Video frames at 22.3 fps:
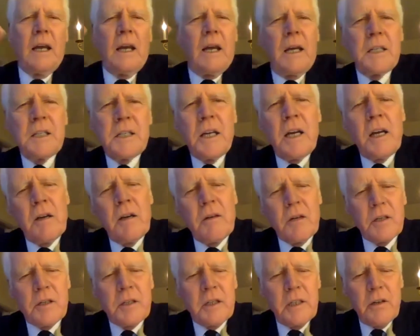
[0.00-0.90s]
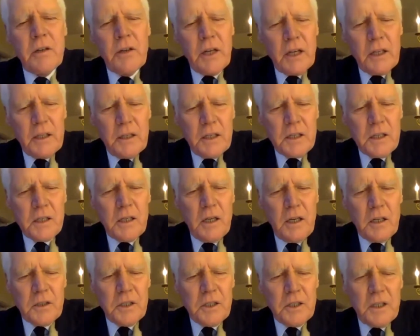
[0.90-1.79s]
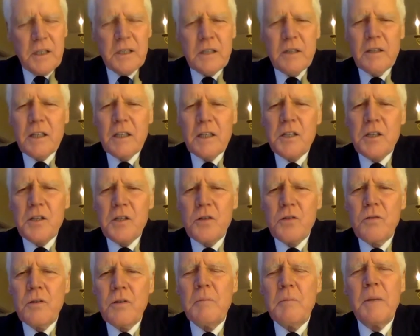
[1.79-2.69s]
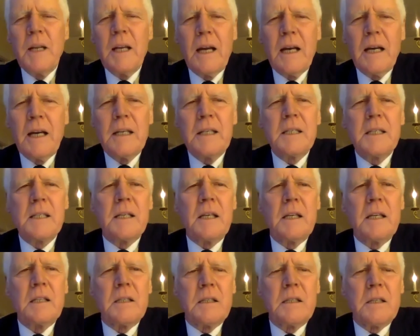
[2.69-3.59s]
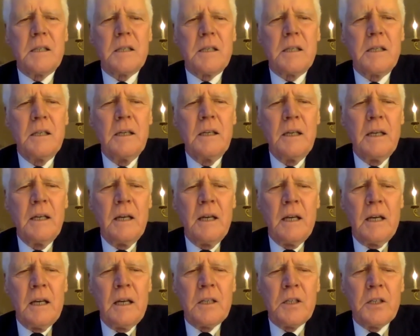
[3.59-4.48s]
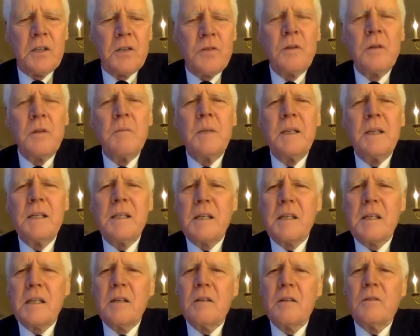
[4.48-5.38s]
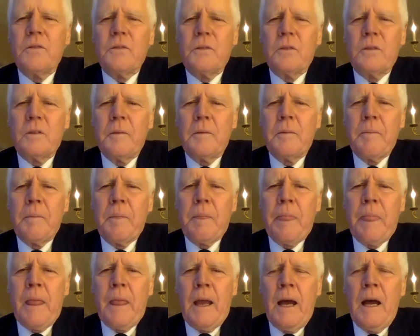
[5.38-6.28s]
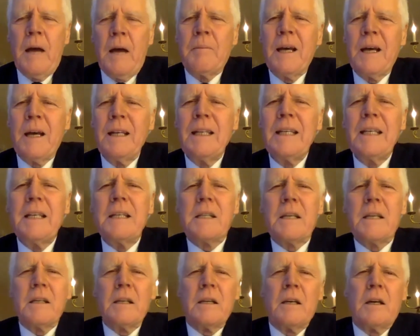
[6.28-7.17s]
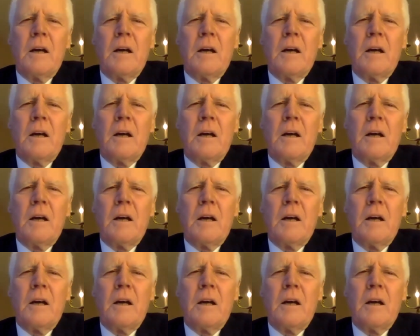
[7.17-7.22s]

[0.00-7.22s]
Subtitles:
And charioteering in this culture is an extremely high status, extremely skillful, elite